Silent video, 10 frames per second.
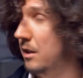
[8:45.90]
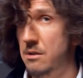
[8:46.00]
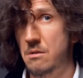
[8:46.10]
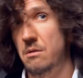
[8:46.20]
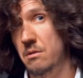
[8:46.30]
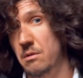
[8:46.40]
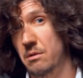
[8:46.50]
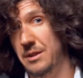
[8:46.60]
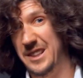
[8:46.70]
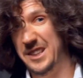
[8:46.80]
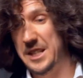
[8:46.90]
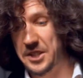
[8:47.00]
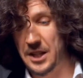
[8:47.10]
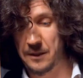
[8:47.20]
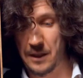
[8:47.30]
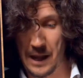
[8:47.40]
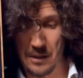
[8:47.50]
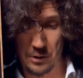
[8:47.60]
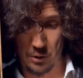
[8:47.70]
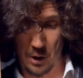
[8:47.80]
sorry, she knows better.
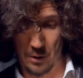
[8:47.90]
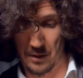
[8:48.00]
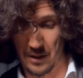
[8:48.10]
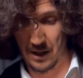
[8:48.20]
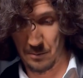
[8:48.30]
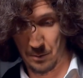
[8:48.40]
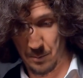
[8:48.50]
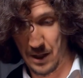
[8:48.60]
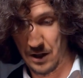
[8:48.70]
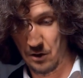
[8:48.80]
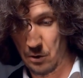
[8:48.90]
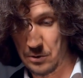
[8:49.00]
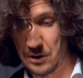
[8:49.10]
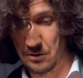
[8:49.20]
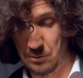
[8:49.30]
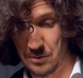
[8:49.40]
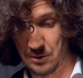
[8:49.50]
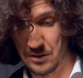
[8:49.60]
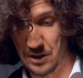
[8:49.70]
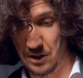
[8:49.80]
After all, they have been making acoustics for
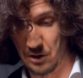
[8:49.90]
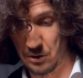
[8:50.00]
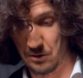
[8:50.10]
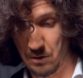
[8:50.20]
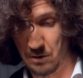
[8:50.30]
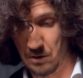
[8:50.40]
50 years.